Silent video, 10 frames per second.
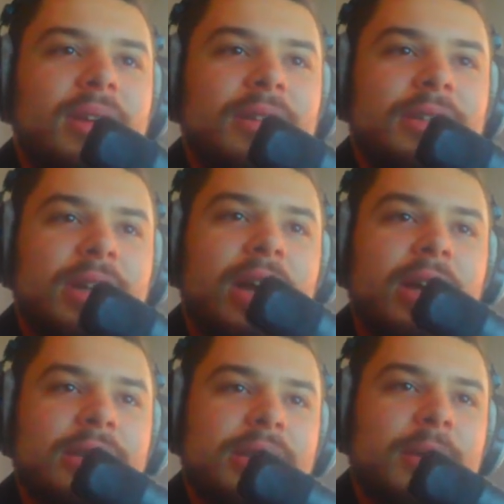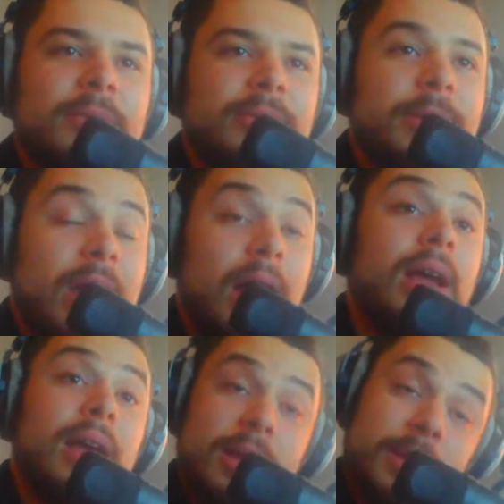CIA is coming for me. I
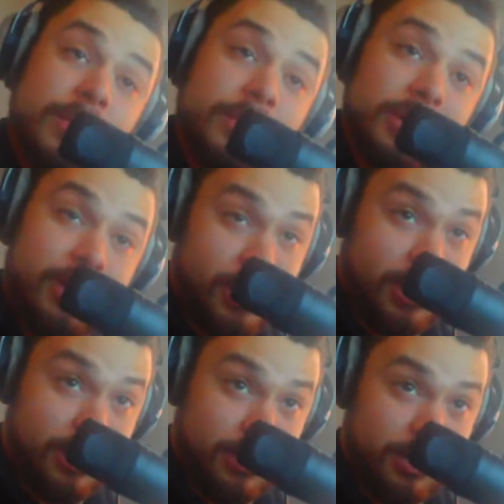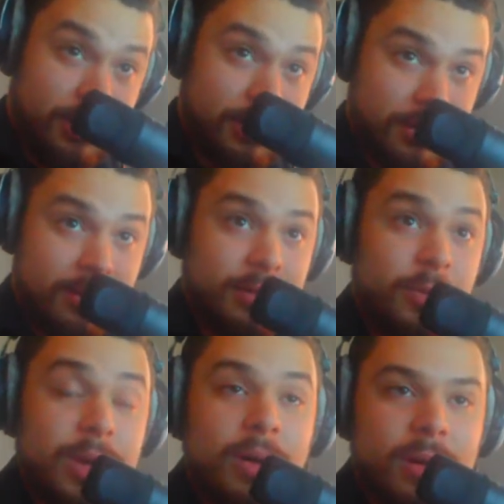am CIA, okay?
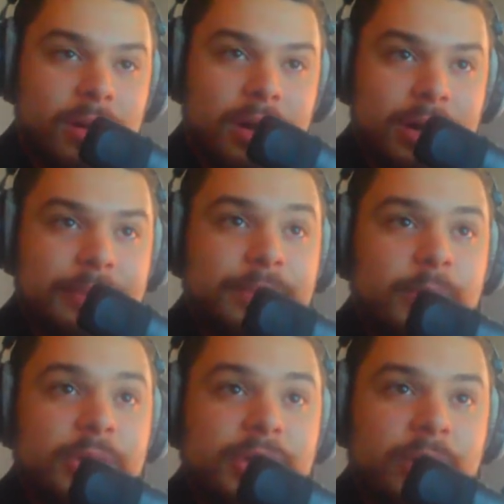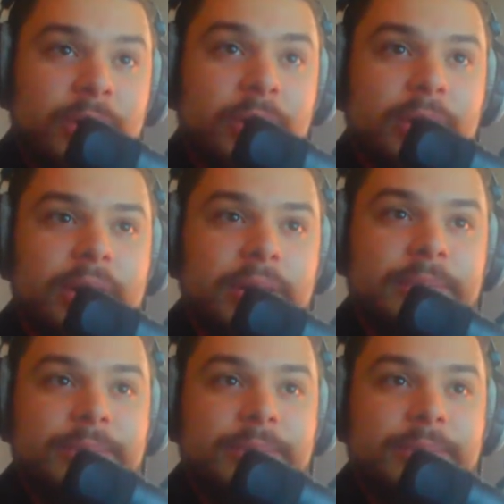We all are. We just don't know it yet.